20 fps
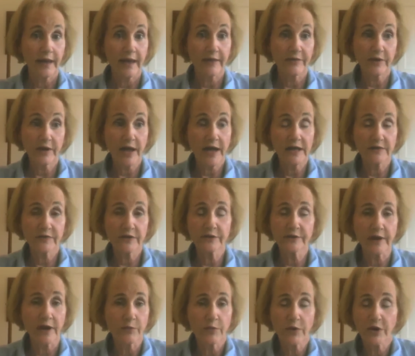and the kind of
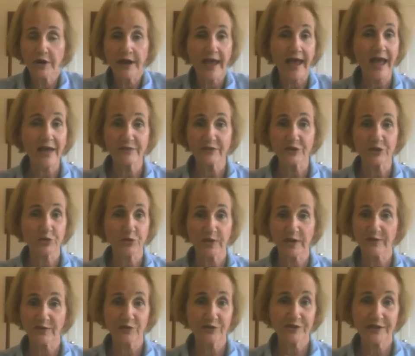internet we're going to have in the
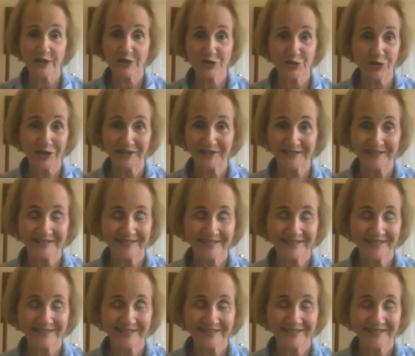21st century.